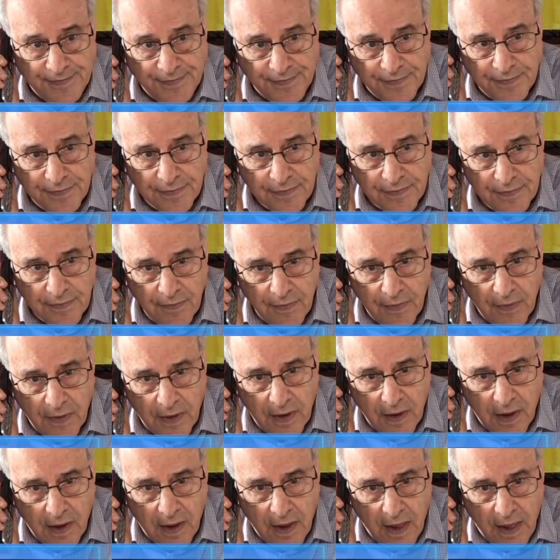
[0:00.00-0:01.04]
So we've
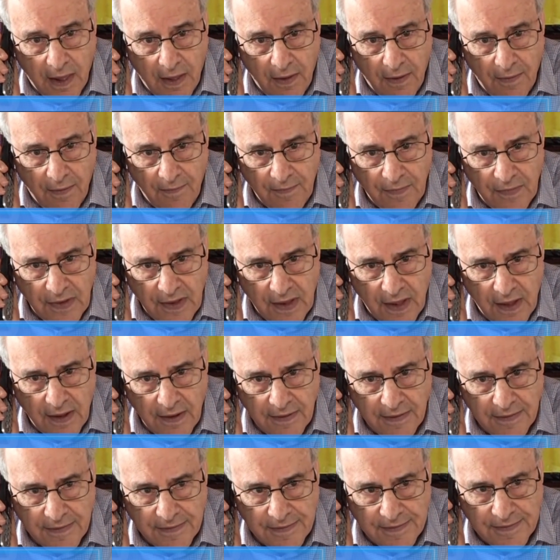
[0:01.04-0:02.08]
got
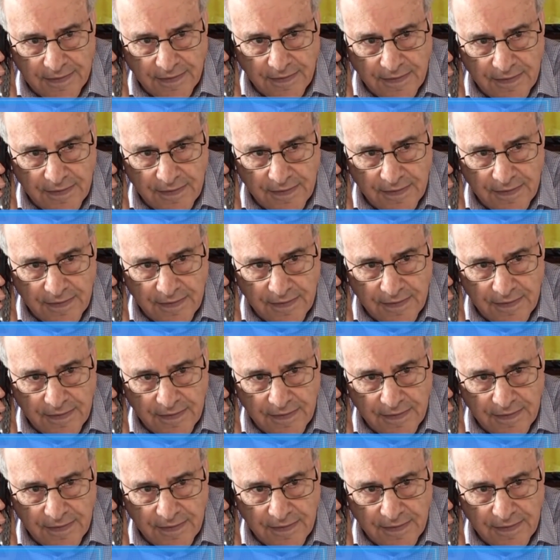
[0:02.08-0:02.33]
Powell,